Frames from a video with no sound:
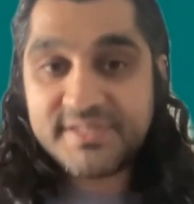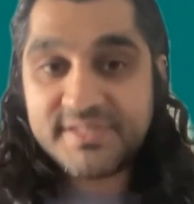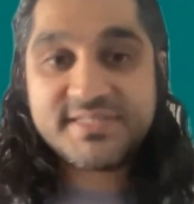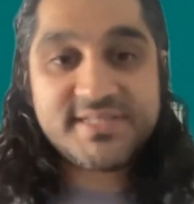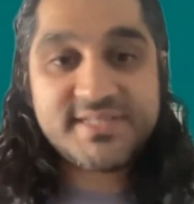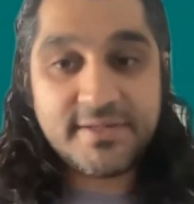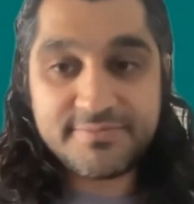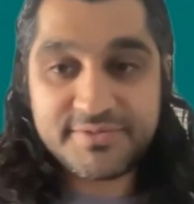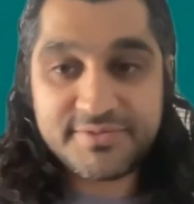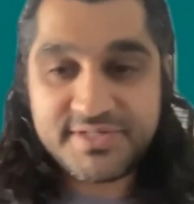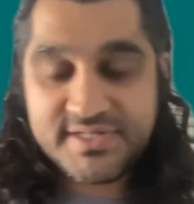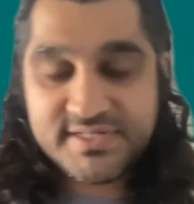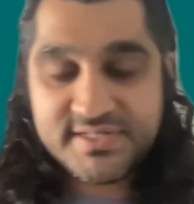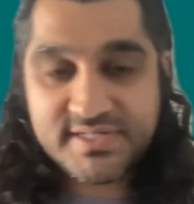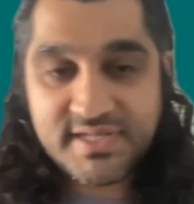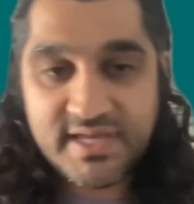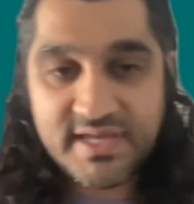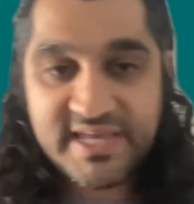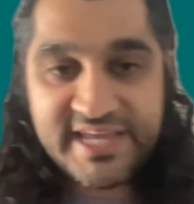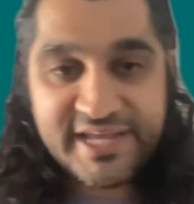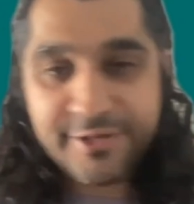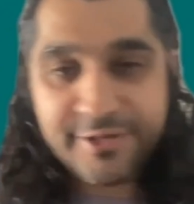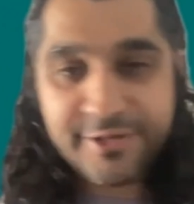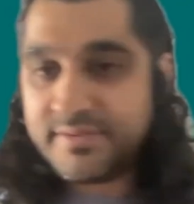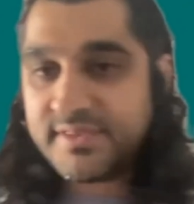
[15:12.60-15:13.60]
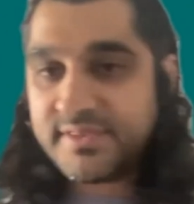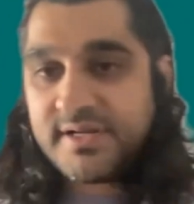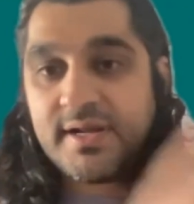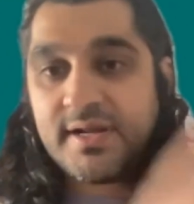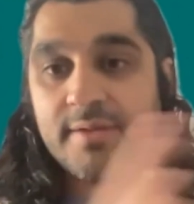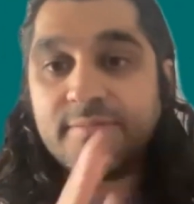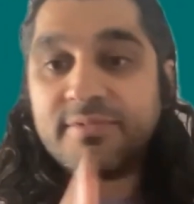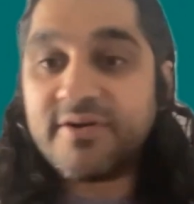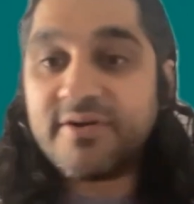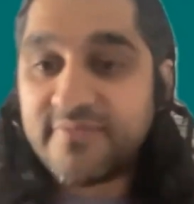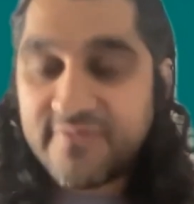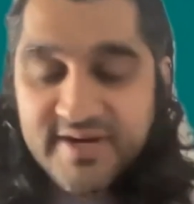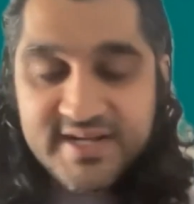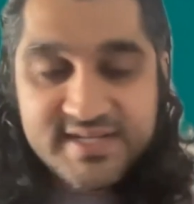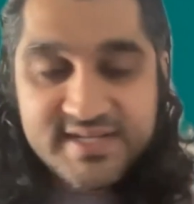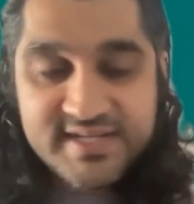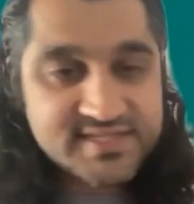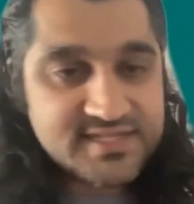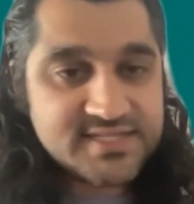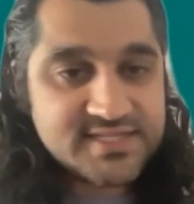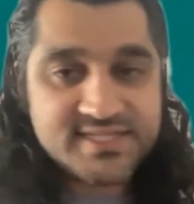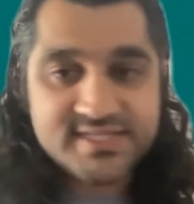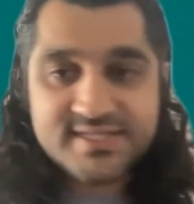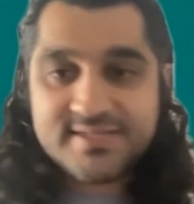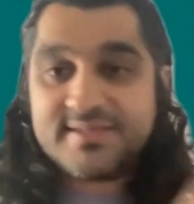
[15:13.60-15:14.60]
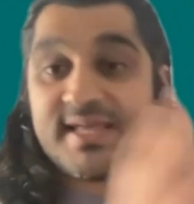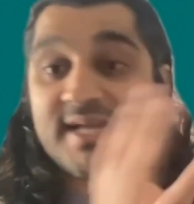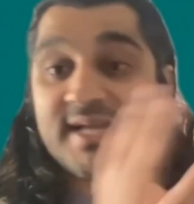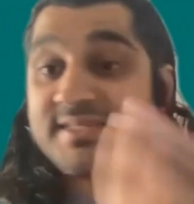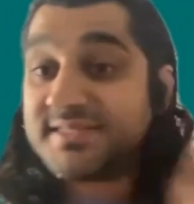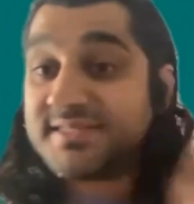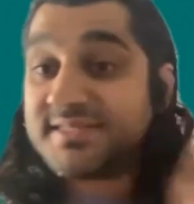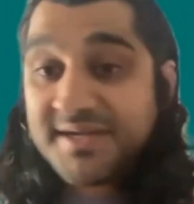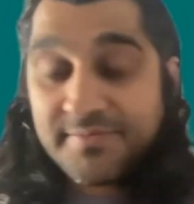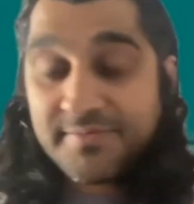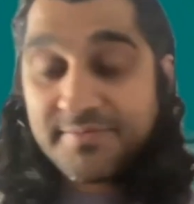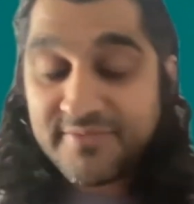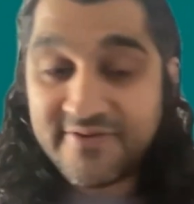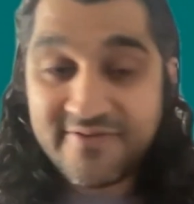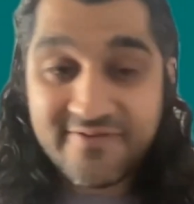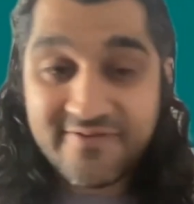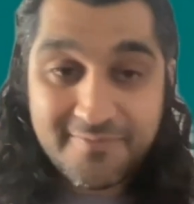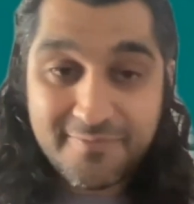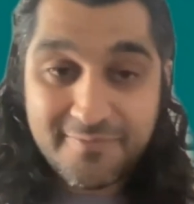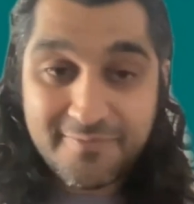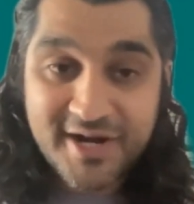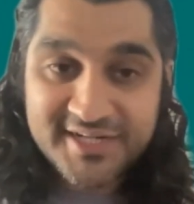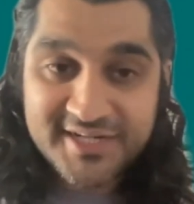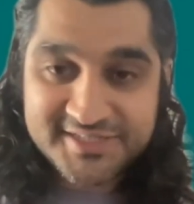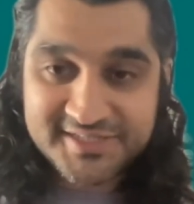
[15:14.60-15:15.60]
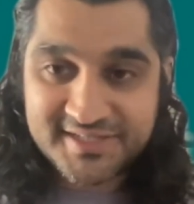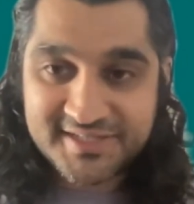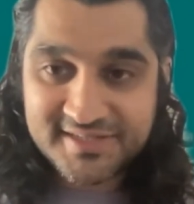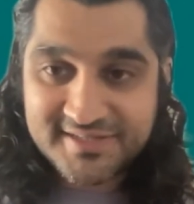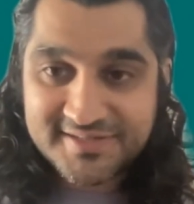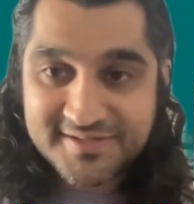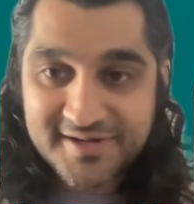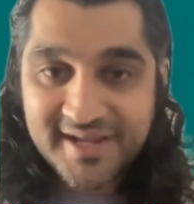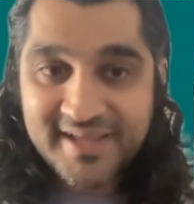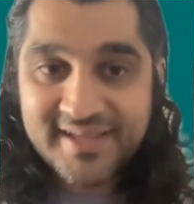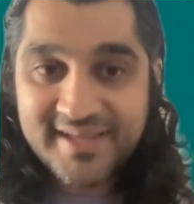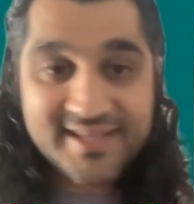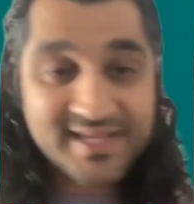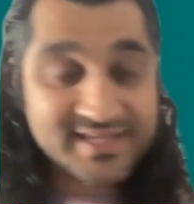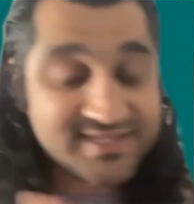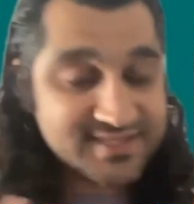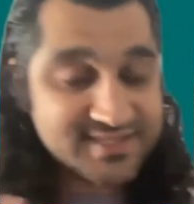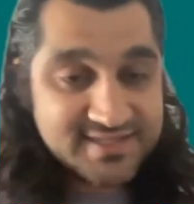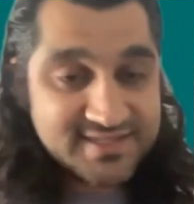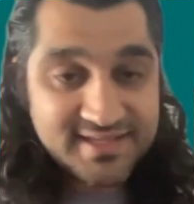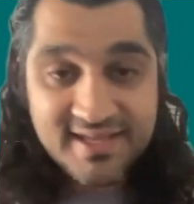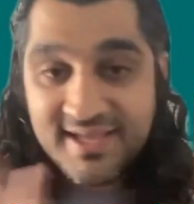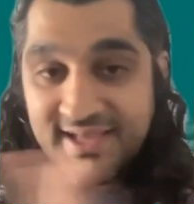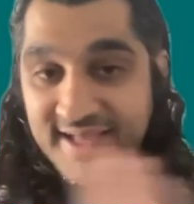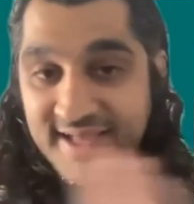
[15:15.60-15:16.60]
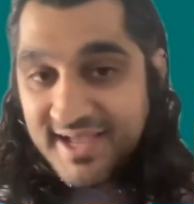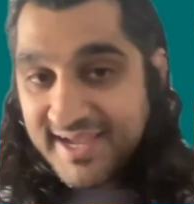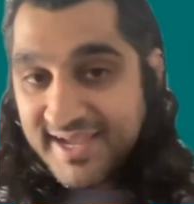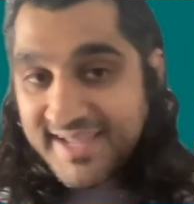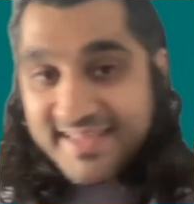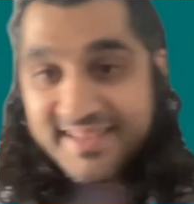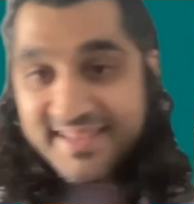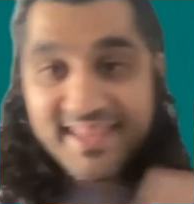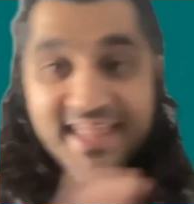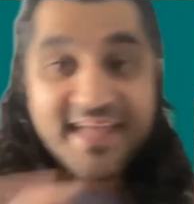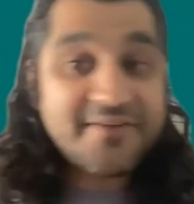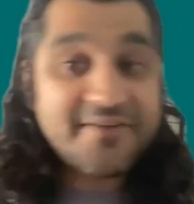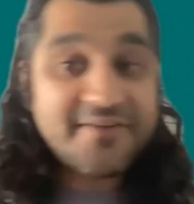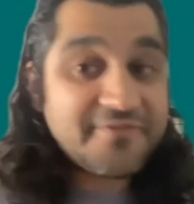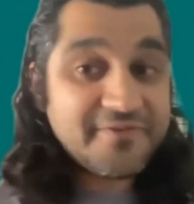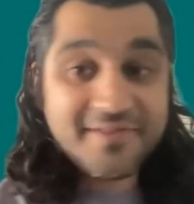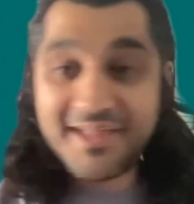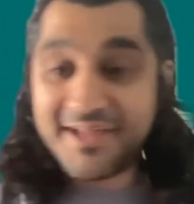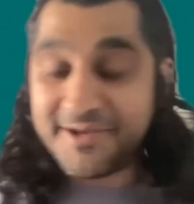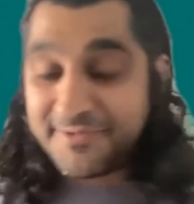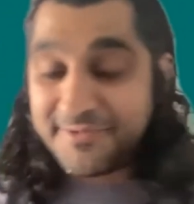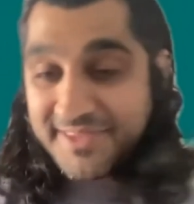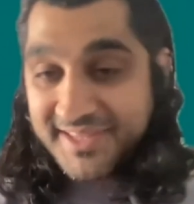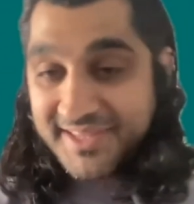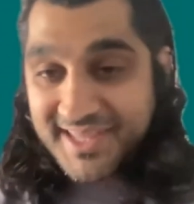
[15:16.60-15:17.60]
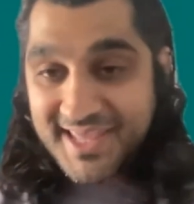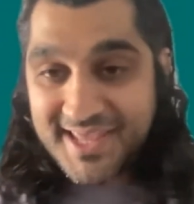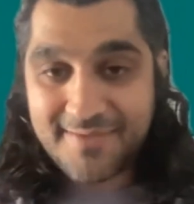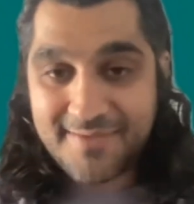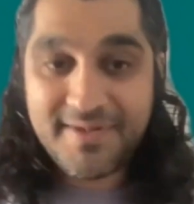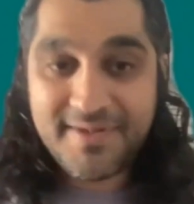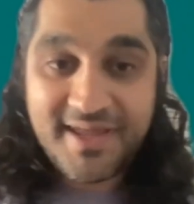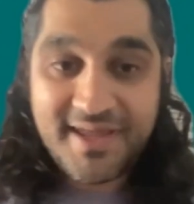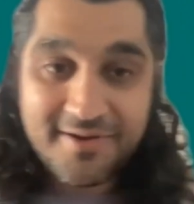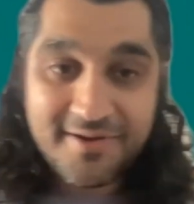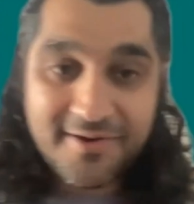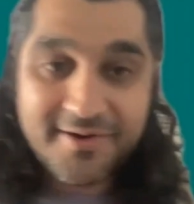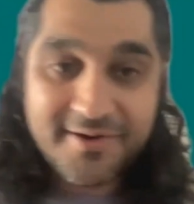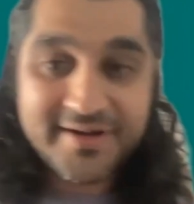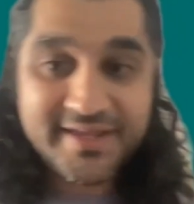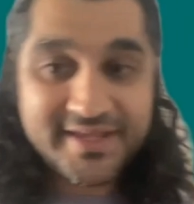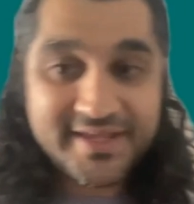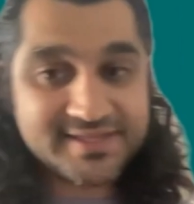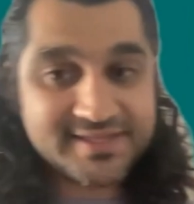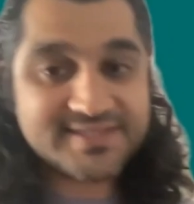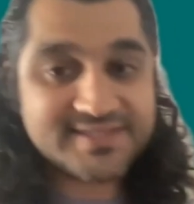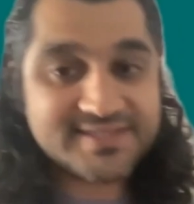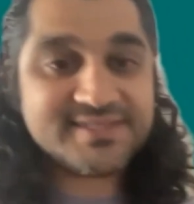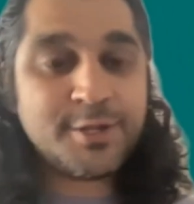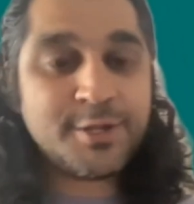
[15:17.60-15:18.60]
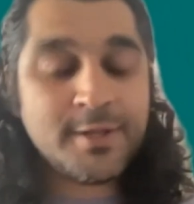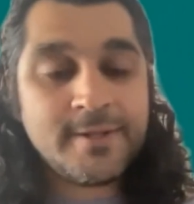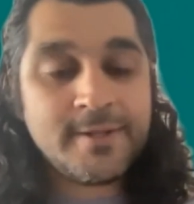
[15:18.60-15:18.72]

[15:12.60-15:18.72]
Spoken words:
assumptions like the number of races, that's the number of impressions, right? That's, again, like for like with a campaign audience.